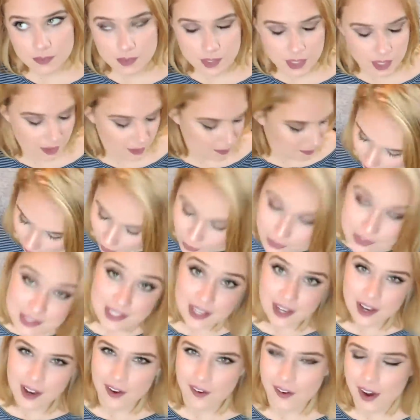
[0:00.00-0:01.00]
yeah. Also,
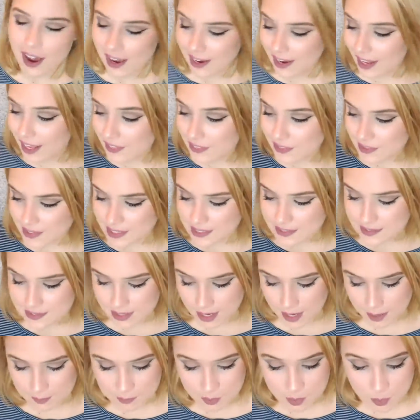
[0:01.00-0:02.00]
I got this.
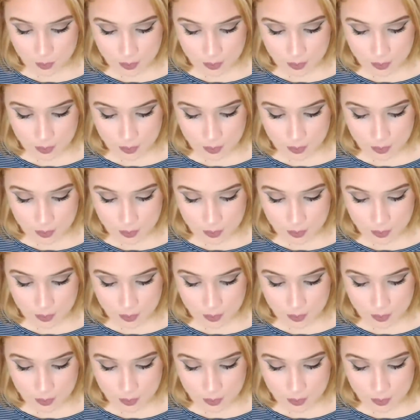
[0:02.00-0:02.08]
I'm